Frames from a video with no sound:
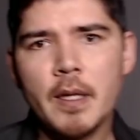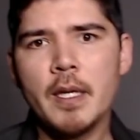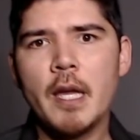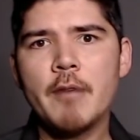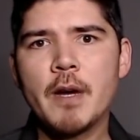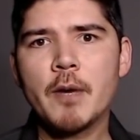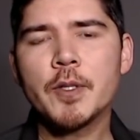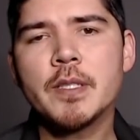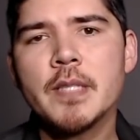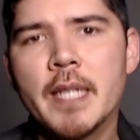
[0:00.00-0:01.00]
if I were
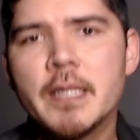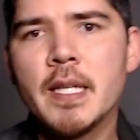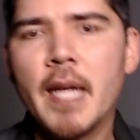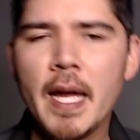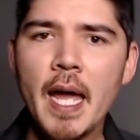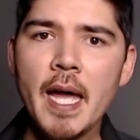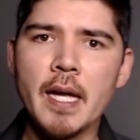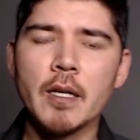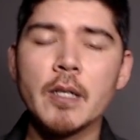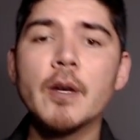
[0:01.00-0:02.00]
to say today,
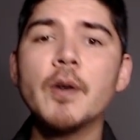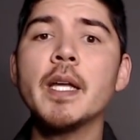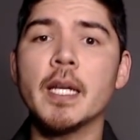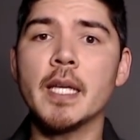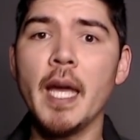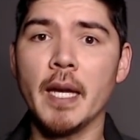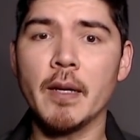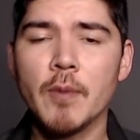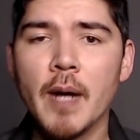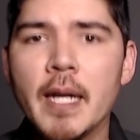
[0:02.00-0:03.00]
hey, go get a
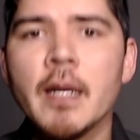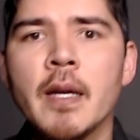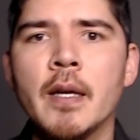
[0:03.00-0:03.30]
gig, right?